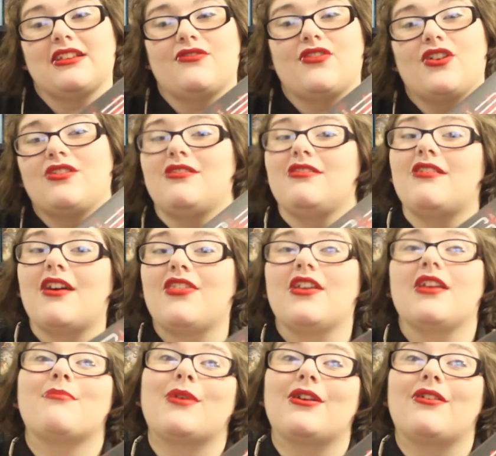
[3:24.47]
I've heard
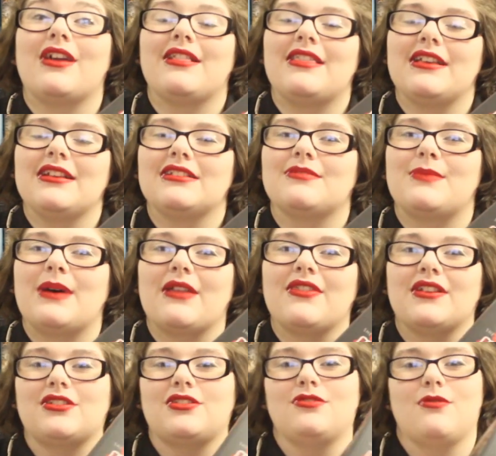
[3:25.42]
nothing but great things about
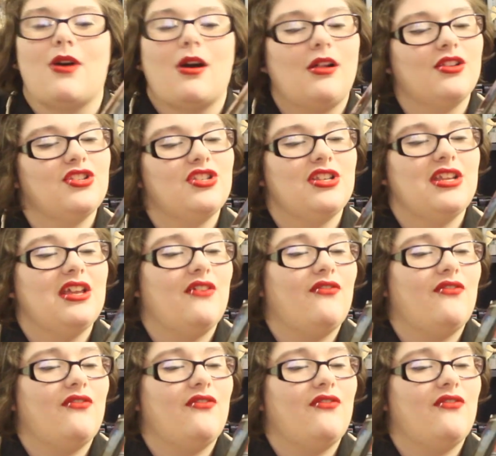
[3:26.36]
this duology.